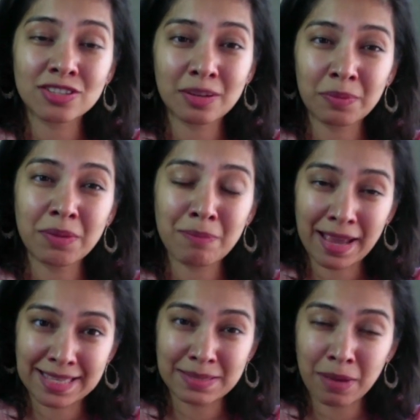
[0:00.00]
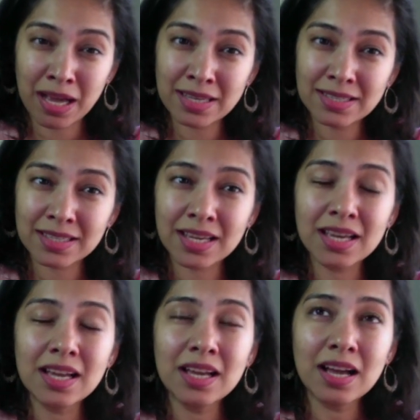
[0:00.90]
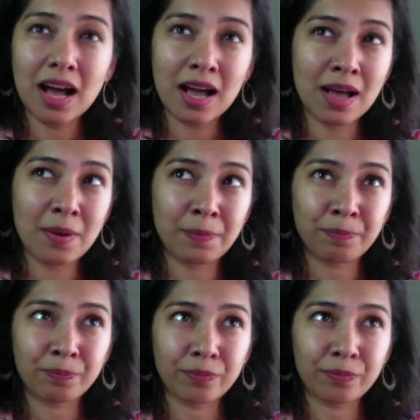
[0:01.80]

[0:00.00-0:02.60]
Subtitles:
not being maximized. And